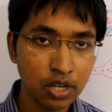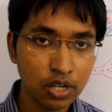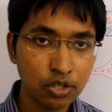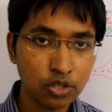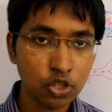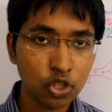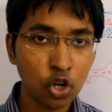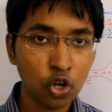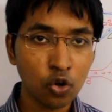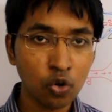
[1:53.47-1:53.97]

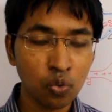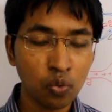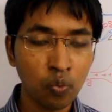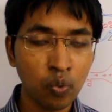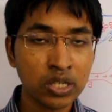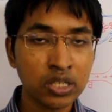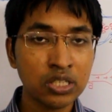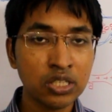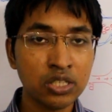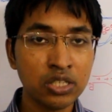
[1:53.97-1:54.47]
So
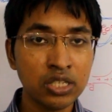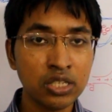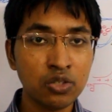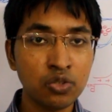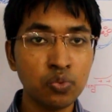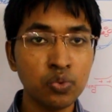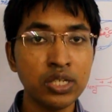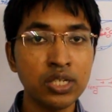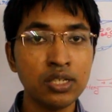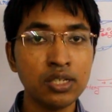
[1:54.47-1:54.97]
what did
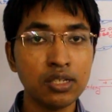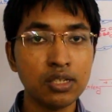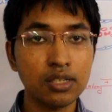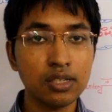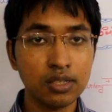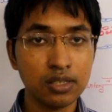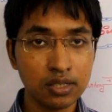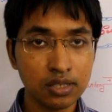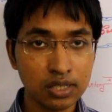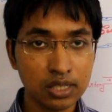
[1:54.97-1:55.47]
we
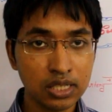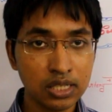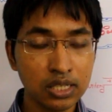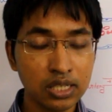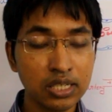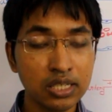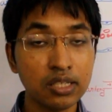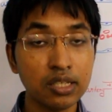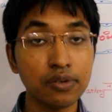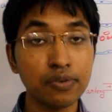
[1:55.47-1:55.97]
see
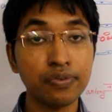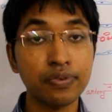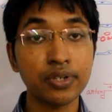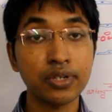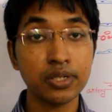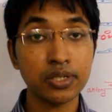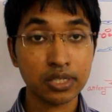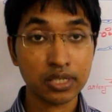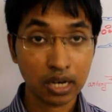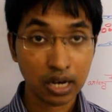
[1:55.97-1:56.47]
in the
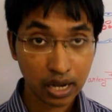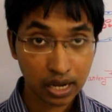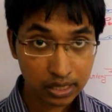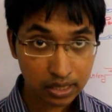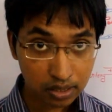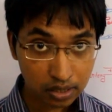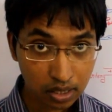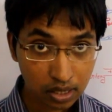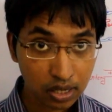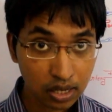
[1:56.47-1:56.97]
first
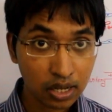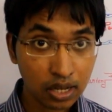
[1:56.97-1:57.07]
line?